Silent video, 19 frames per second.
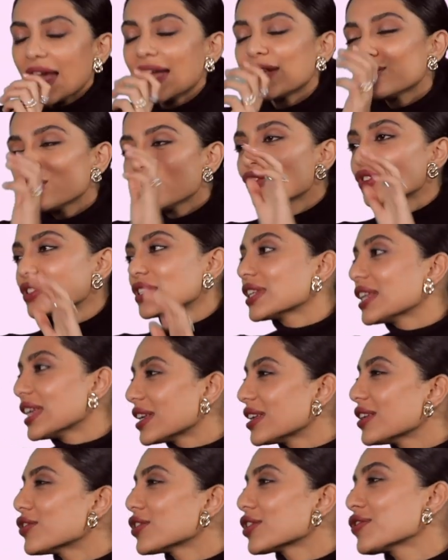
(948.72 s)
I know he was an
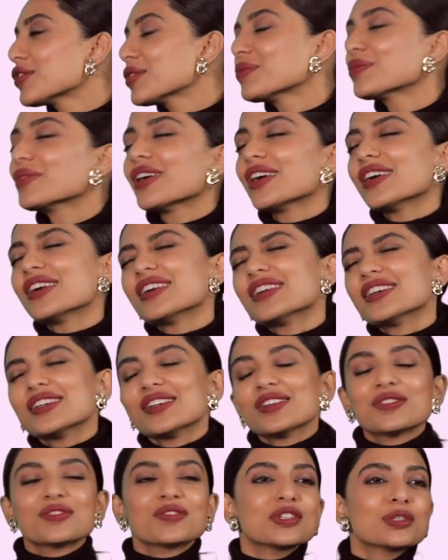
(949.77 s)
AD for a film.
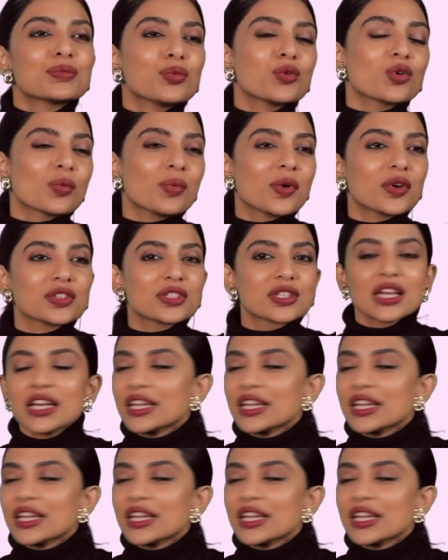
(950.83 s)
Ah, we spoke I'll about. I'll